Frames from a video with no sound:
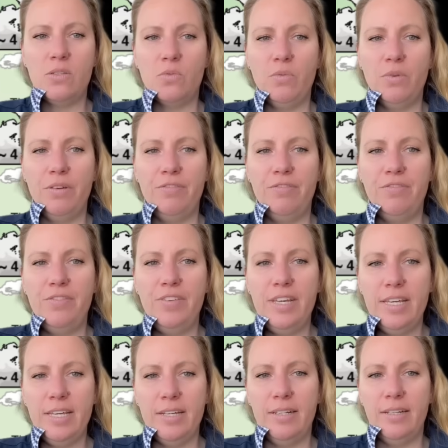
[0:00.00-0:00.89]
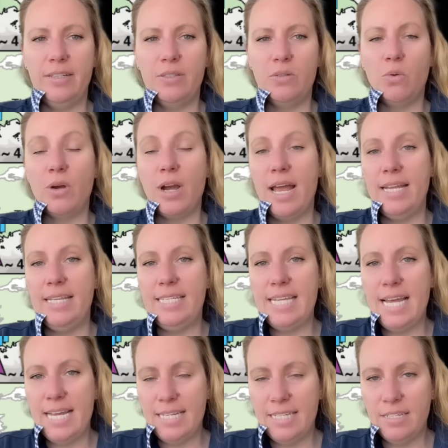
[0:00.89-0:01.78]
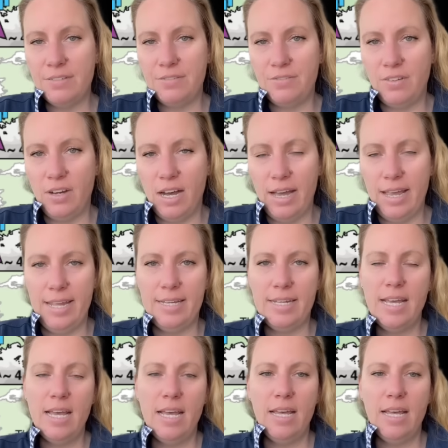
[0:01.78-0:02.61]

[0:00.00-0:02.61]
revealed or identified